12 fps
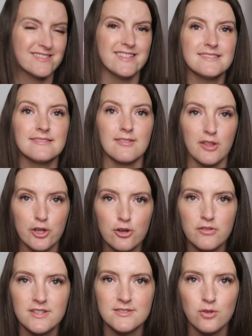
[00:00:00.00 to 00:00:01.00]
These
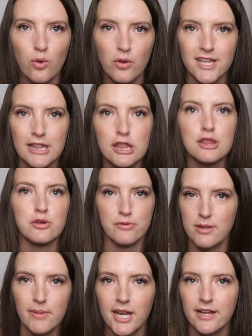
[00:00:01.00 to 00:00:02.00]
literally sold in
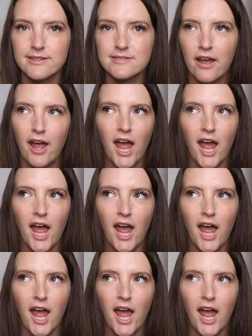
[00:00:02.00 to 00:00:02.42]
3 minutes.